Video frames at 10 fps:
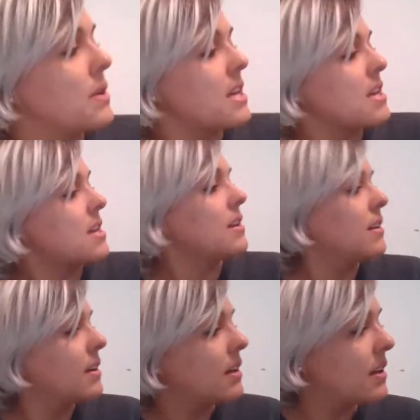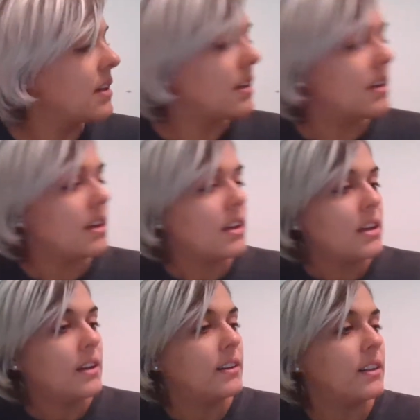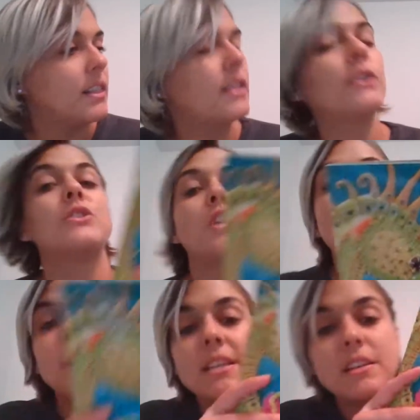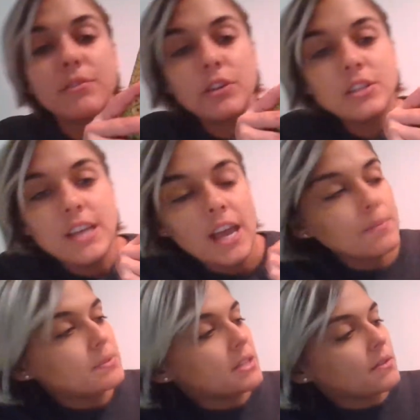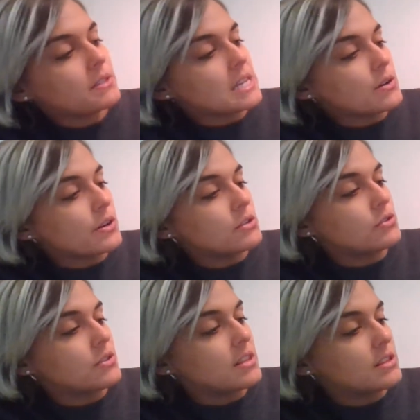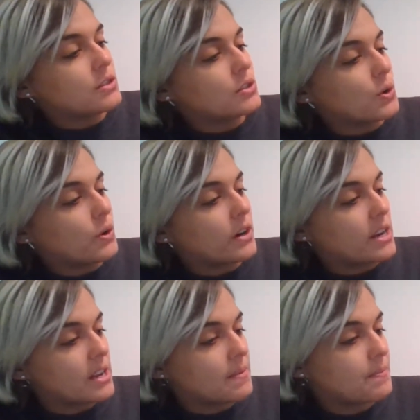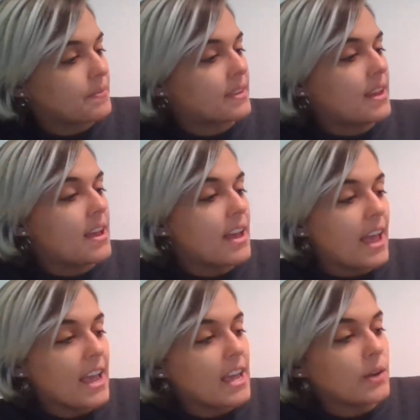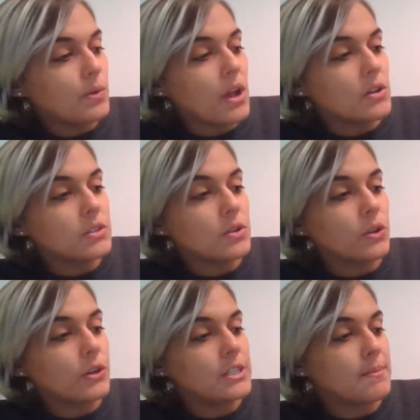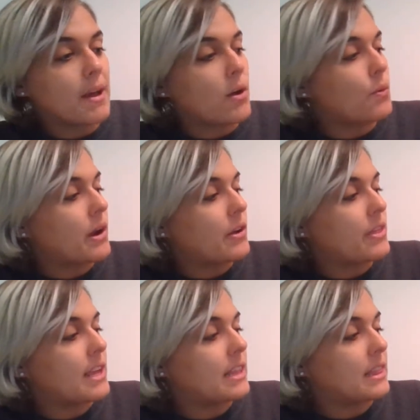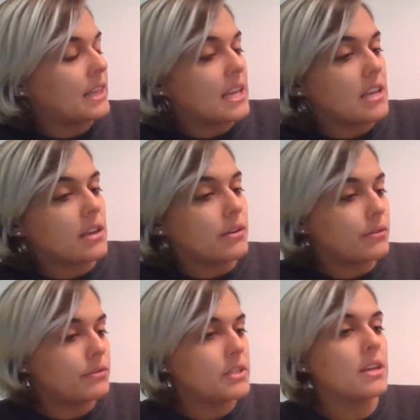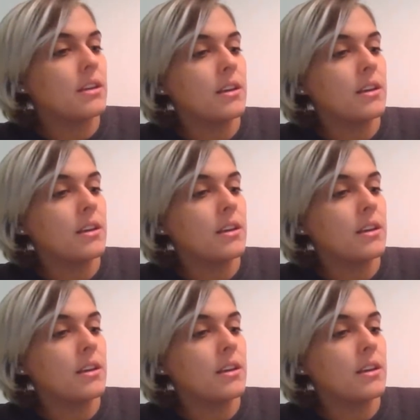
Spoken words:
we learned so many different types of sea creatures in this story. And we also learned about where they lived.